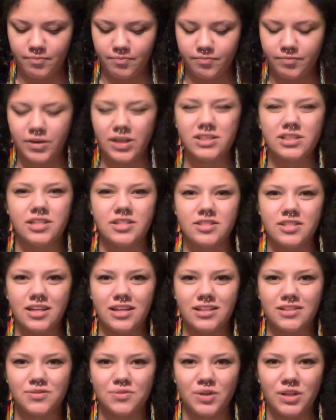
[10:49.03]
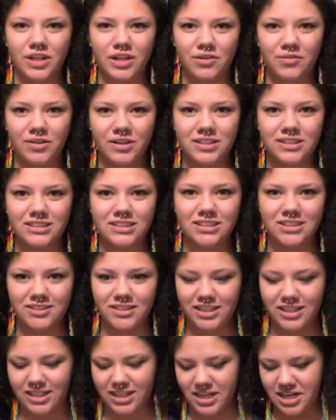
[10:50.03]
Because I just think it's a really good one to
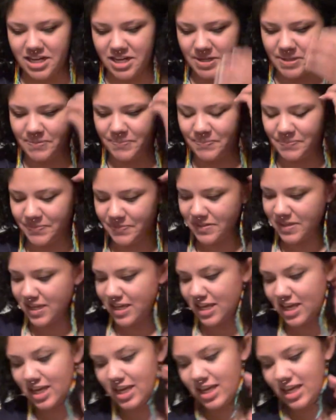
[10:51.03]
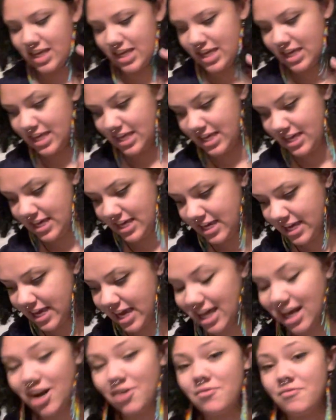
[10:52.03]
read. And
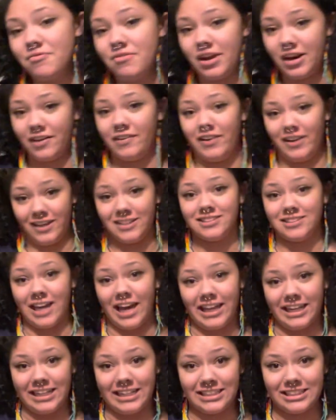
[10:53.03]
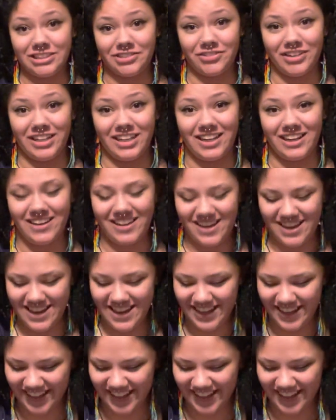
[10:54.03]
I'm very excited to read it.